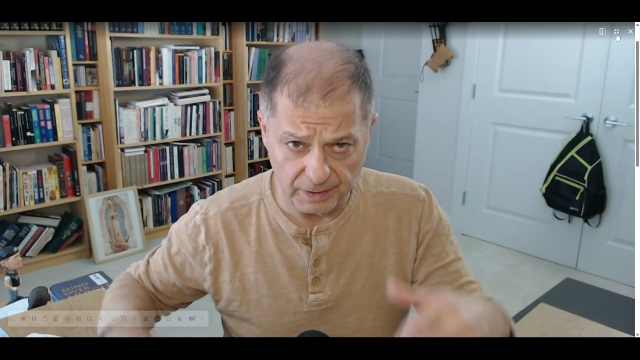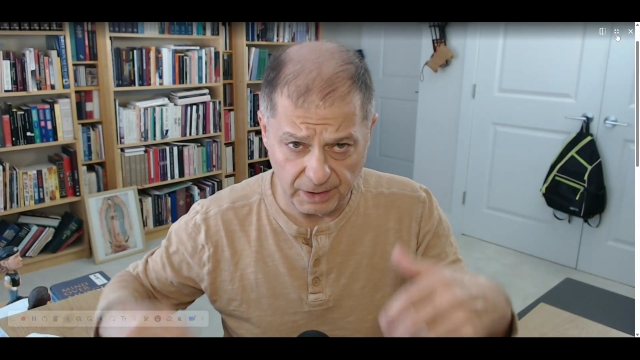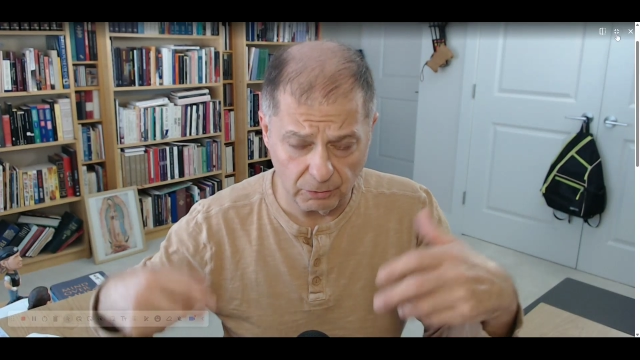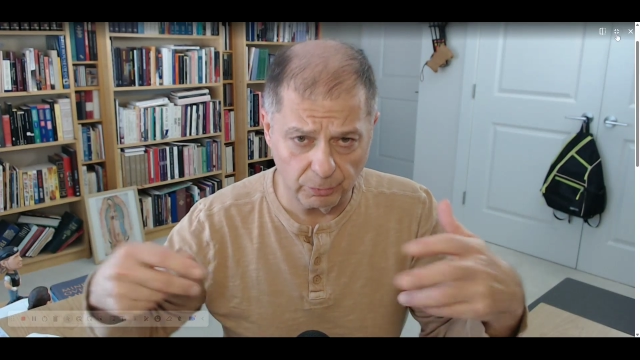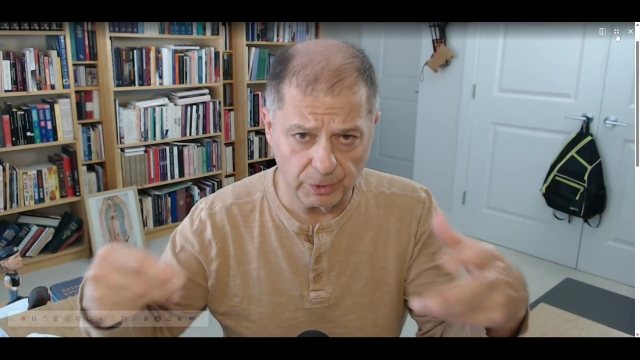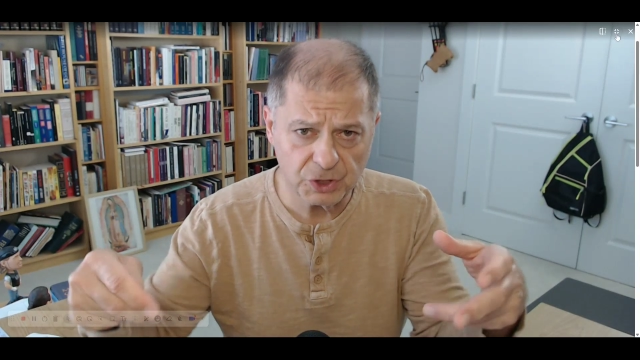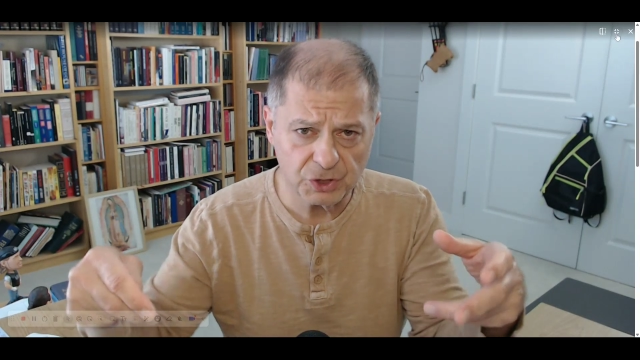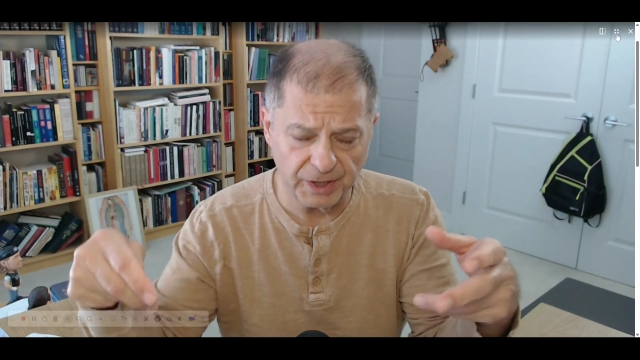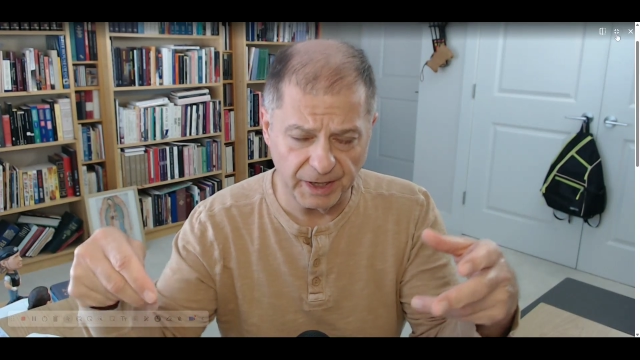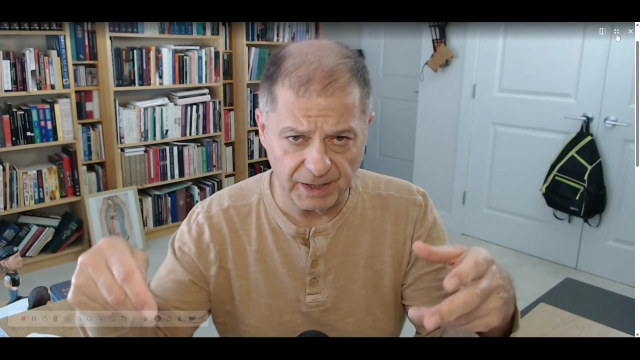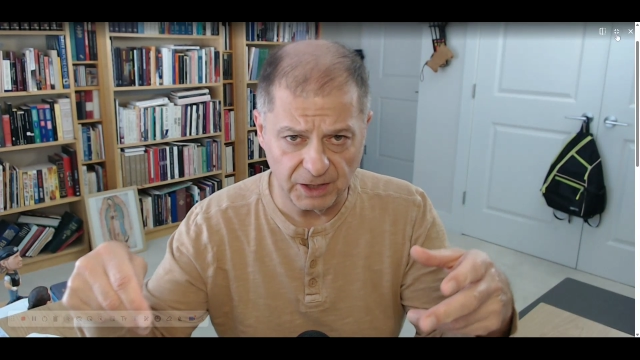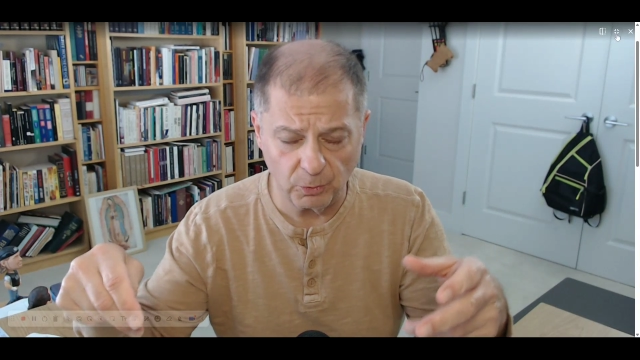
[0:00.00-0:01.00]

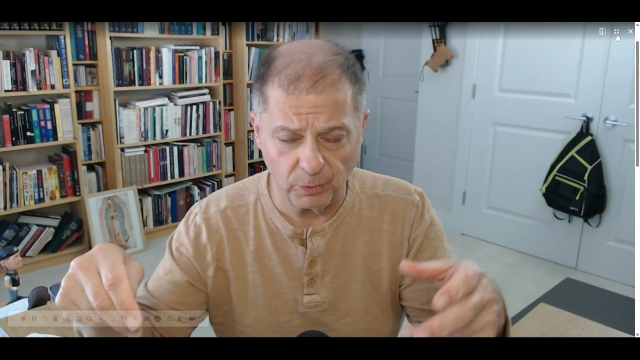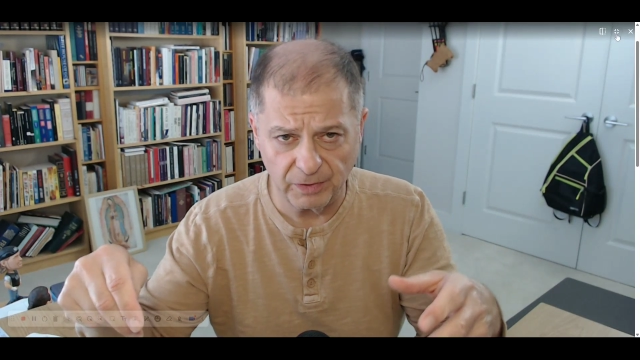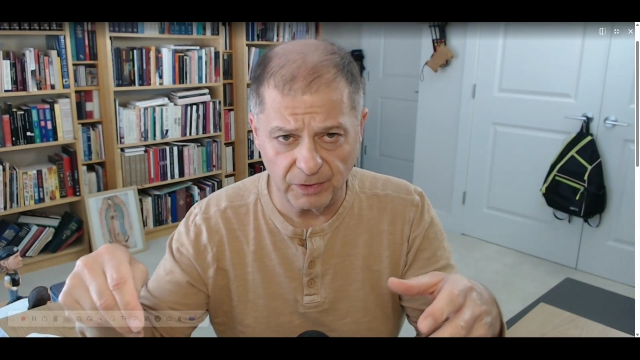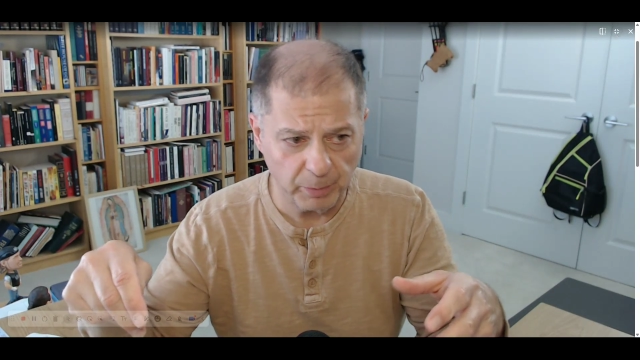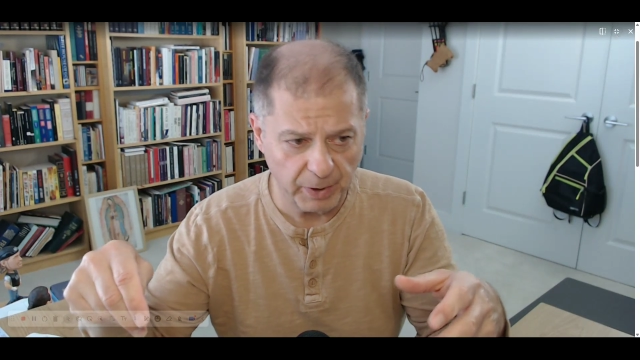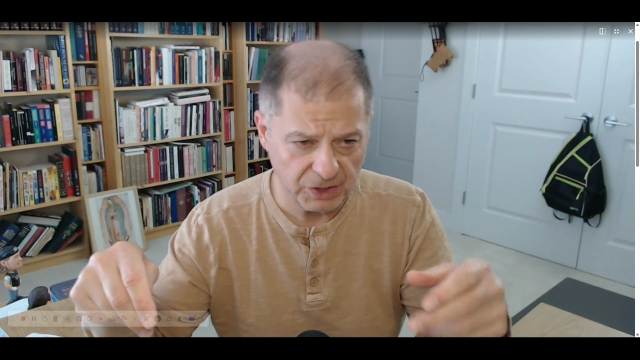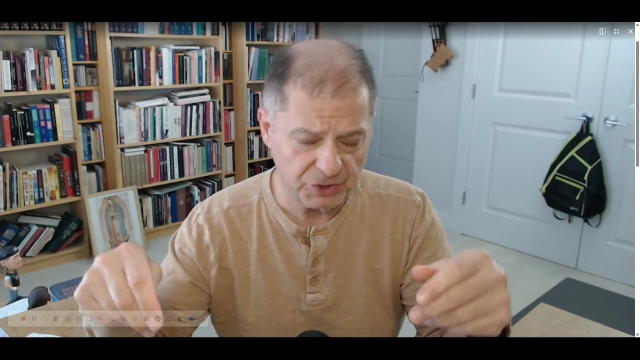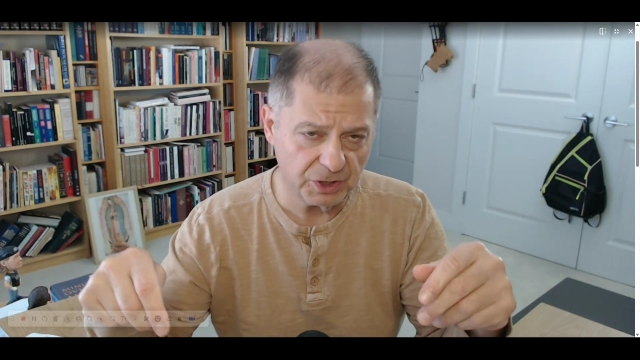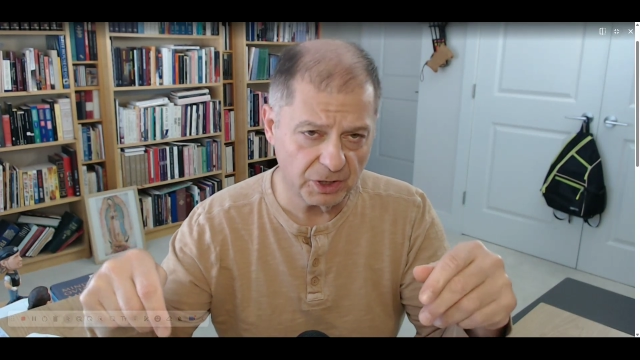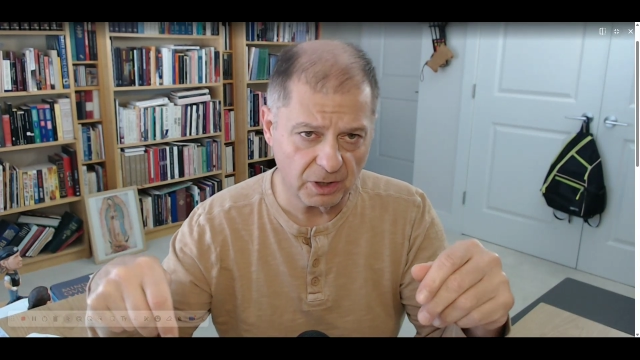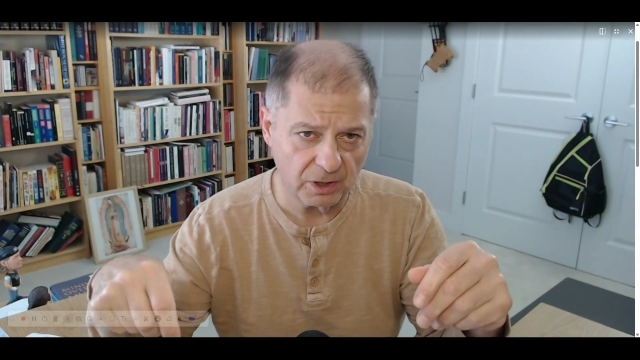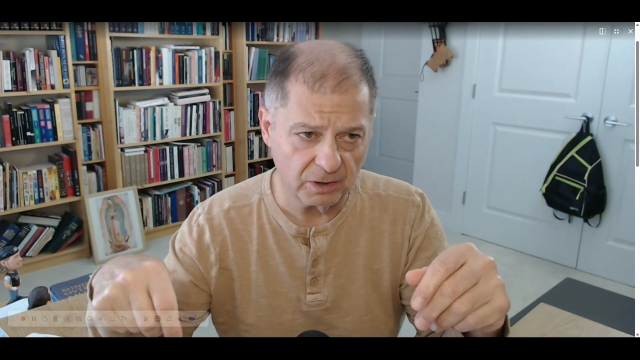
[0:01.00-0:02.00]
originated when the
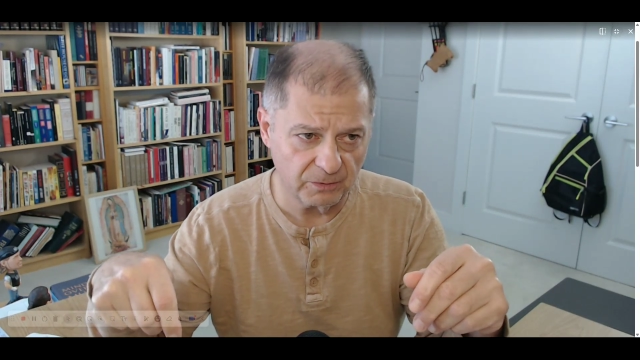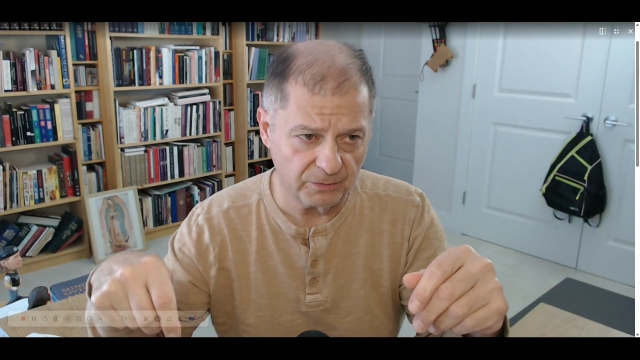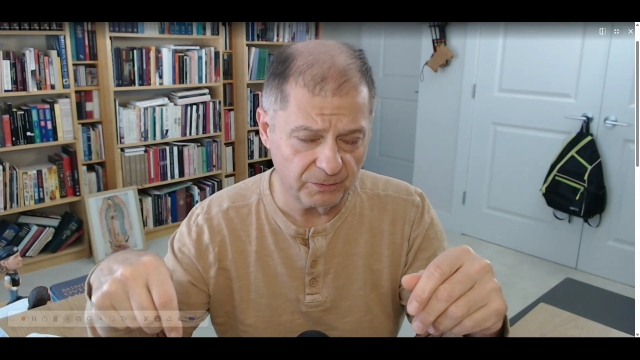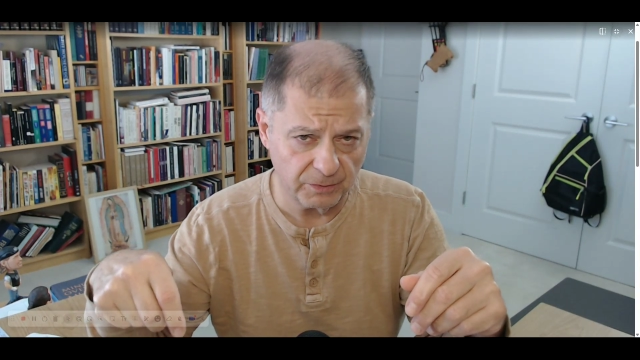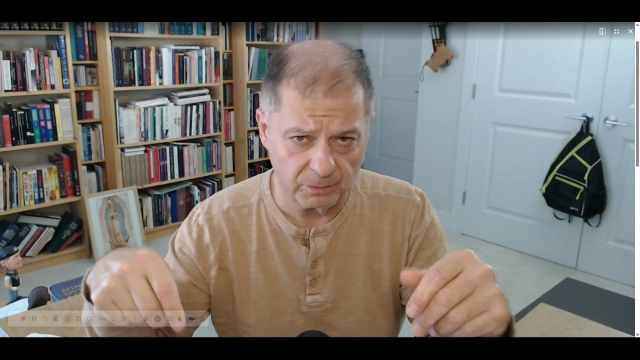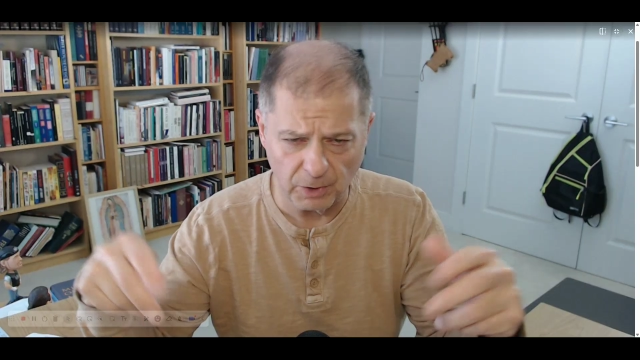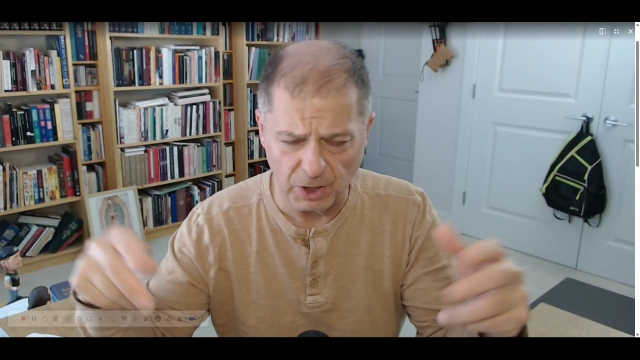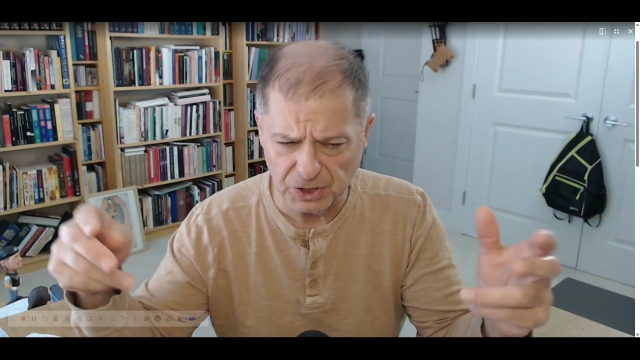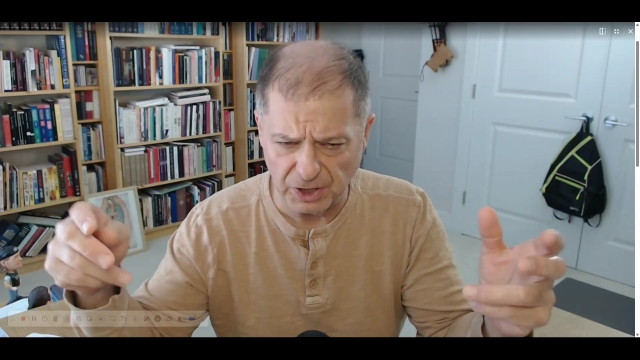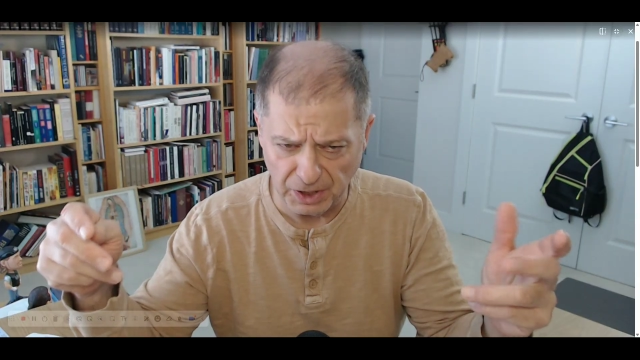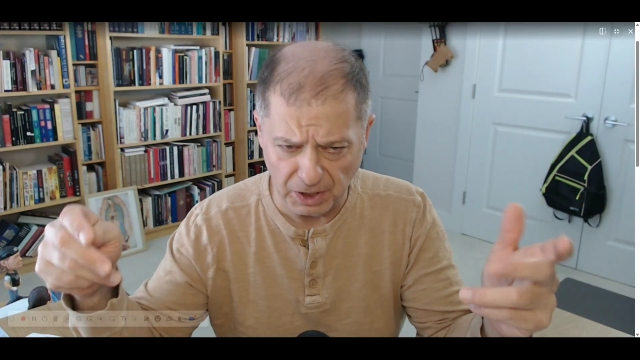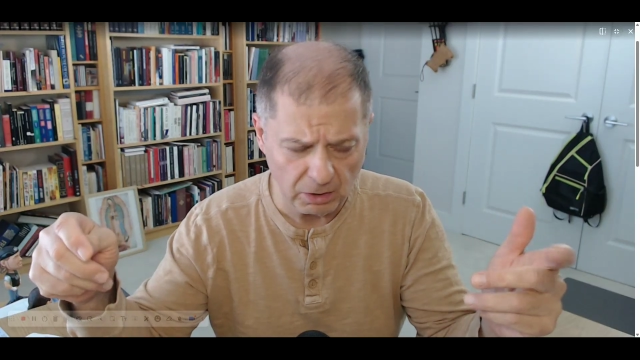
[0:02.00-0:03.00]
Patriarch of
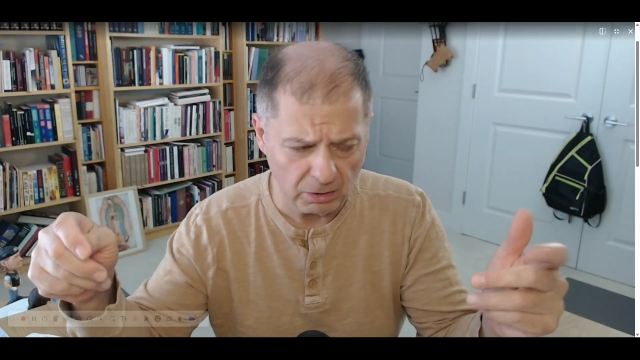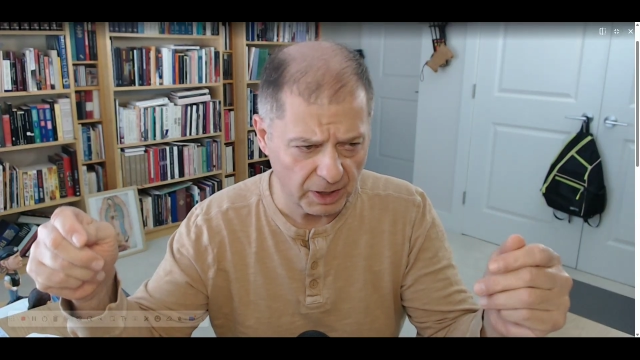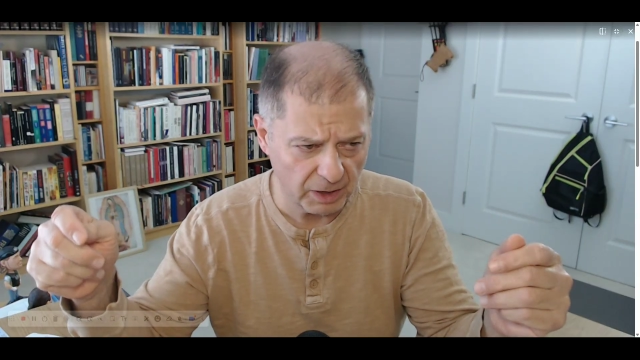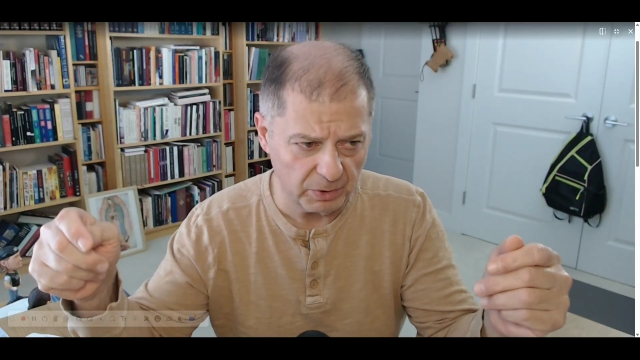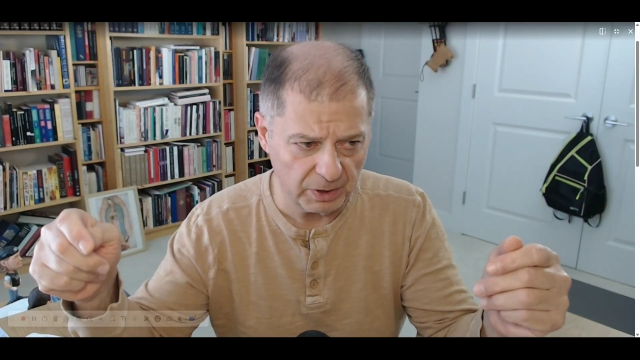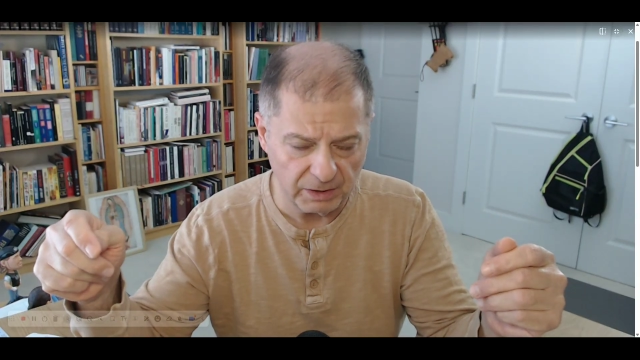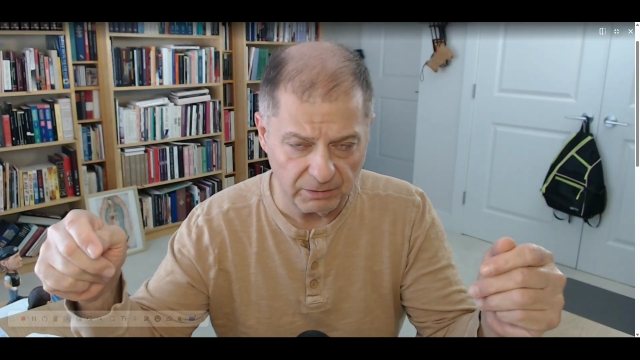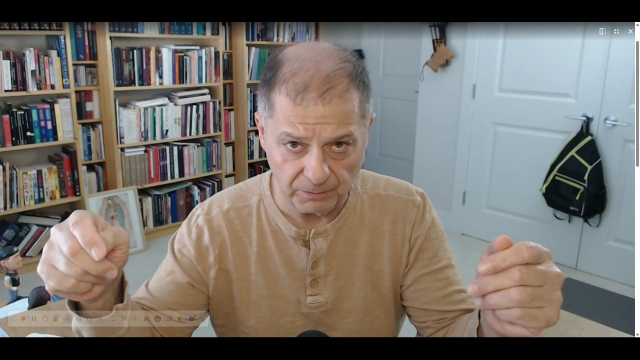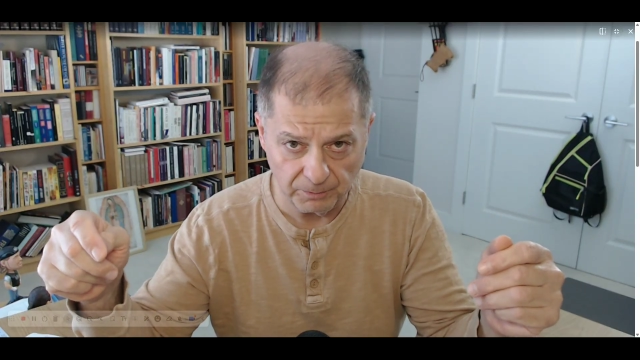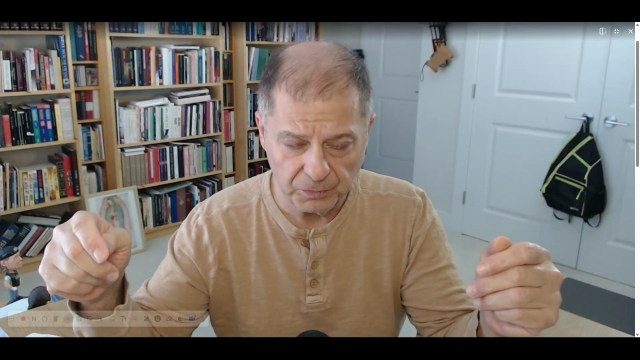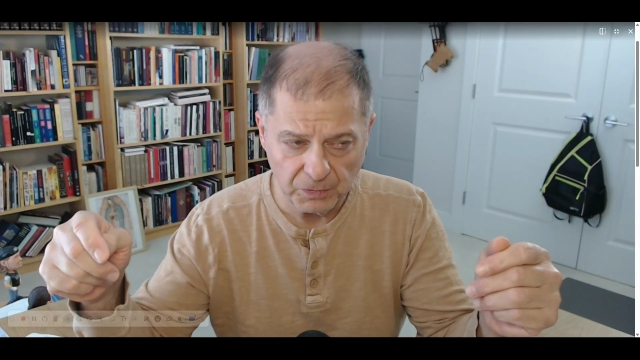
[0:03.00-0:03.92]
Russia, Nikon, I believe,